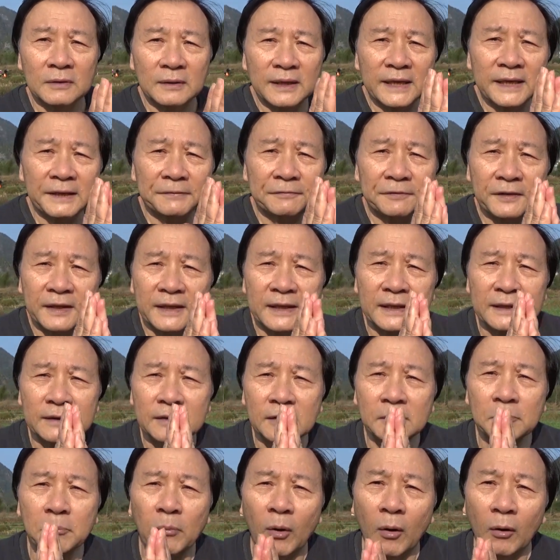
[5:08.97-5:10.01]
live in
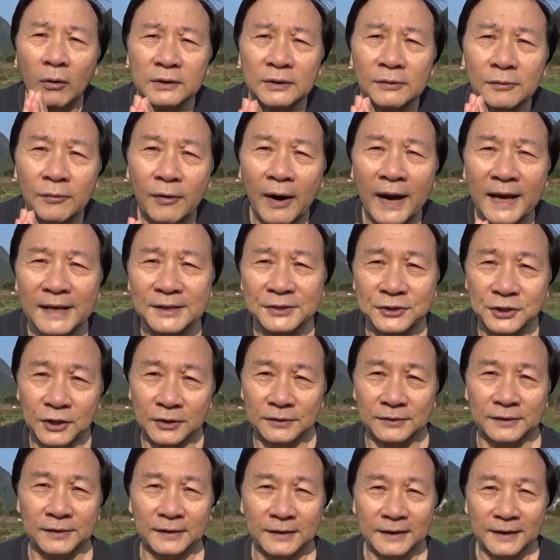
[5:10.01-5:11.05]
the
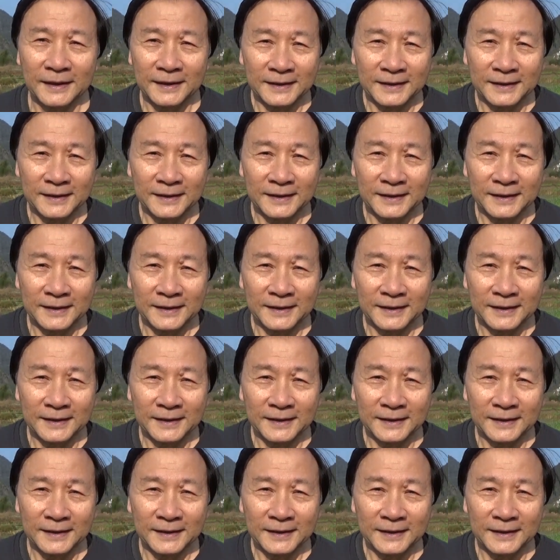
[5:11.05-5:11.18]
moderation.